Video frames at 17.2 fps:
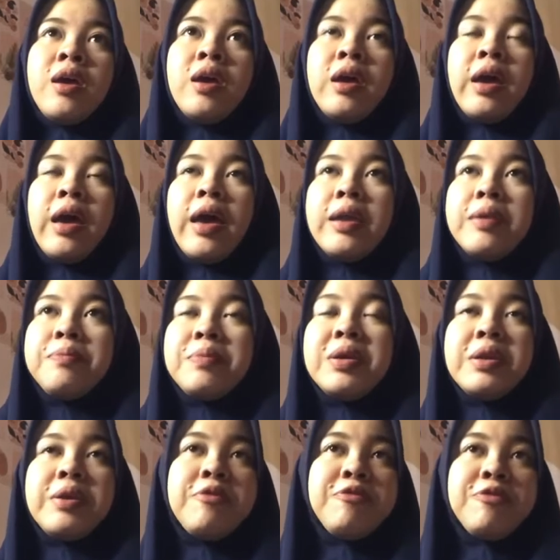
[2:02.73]
And
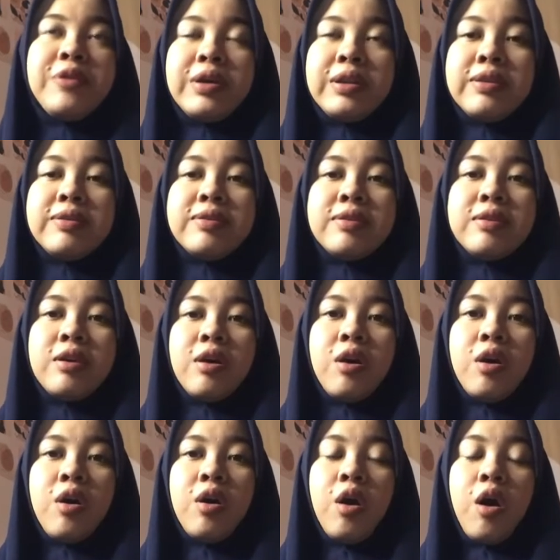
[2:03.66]
benefits
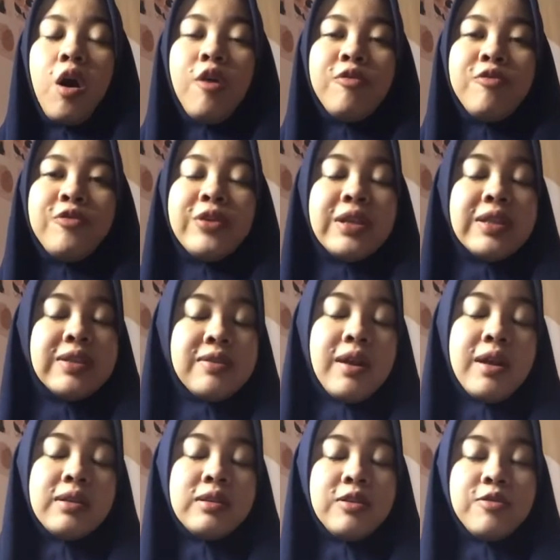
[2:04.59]
of
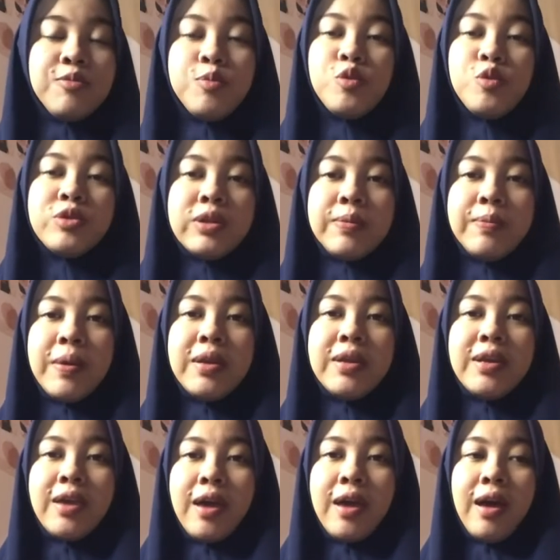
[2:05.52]
interactive
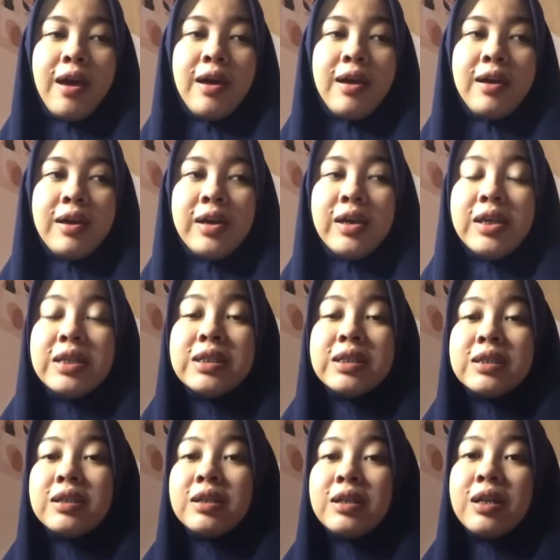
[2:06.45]
multimedia is
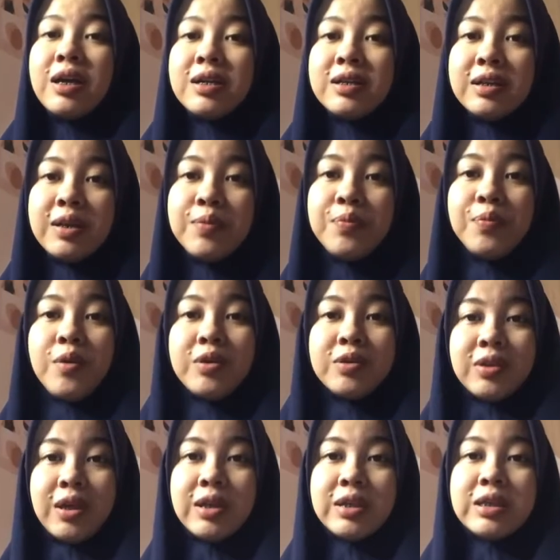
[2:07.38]
the learning
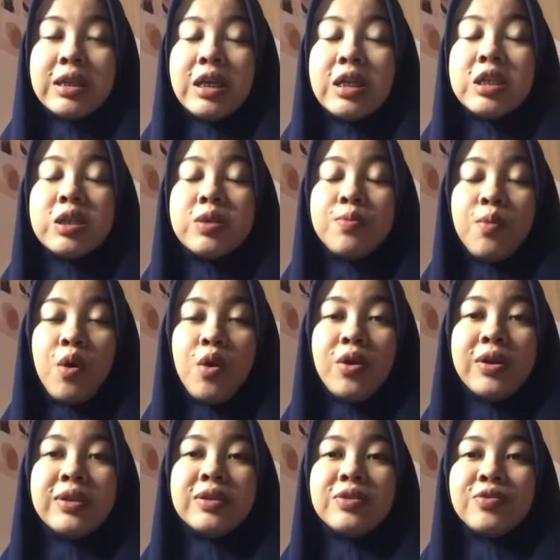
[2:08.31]
process is
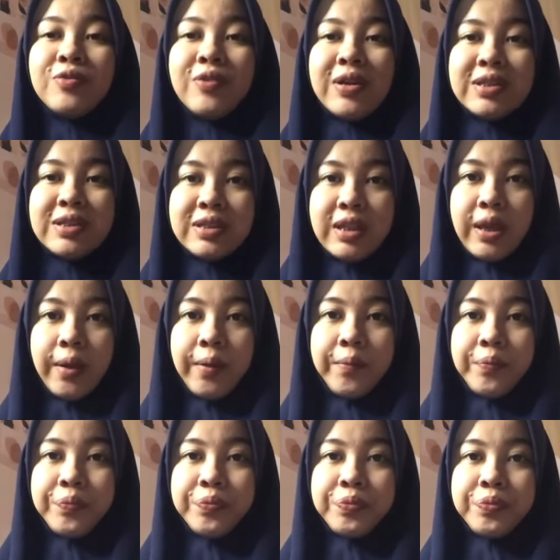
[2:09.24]
more interesting.
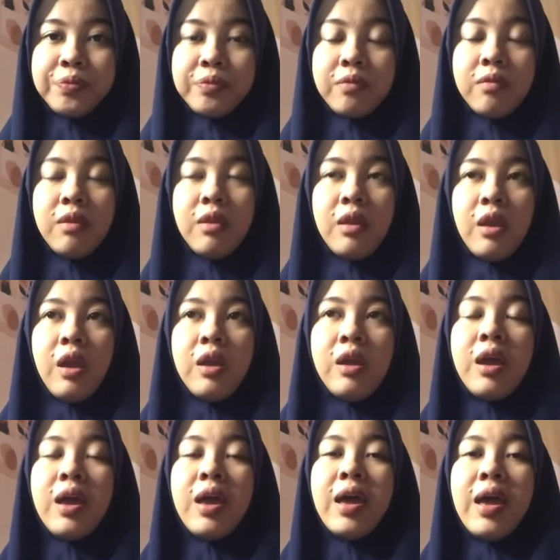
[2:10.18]

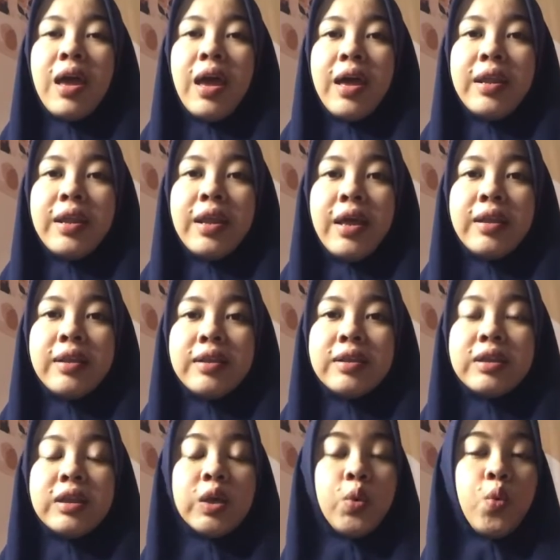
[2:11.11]
And then
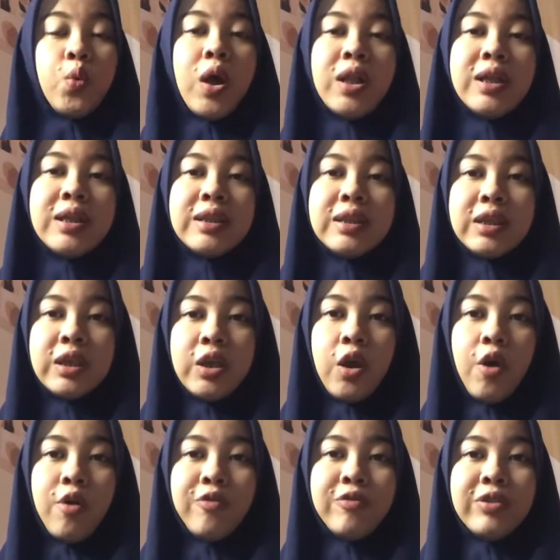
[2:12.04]
the quality
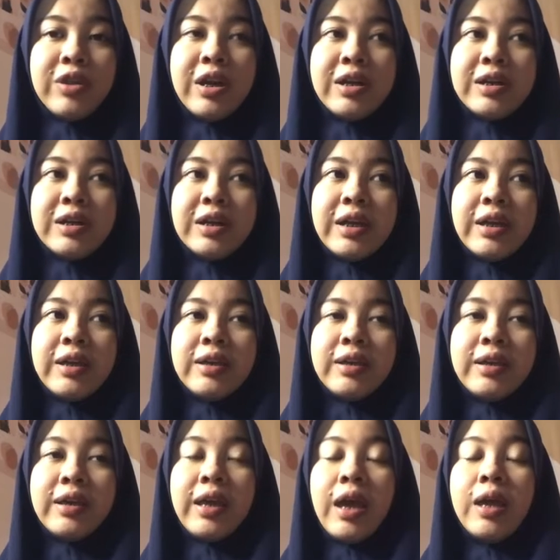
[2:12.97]
of learning
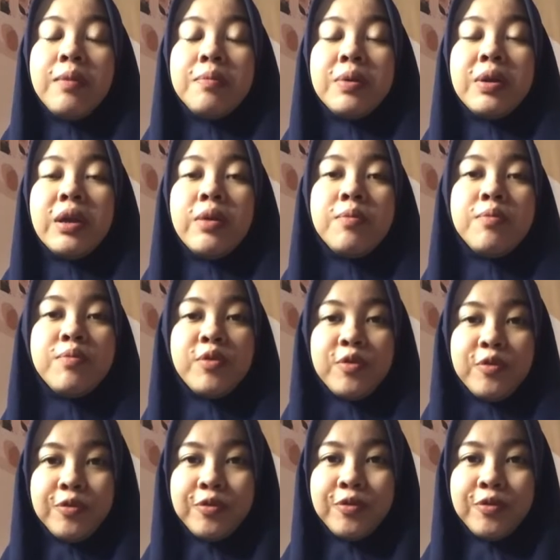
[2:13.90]
can be improved.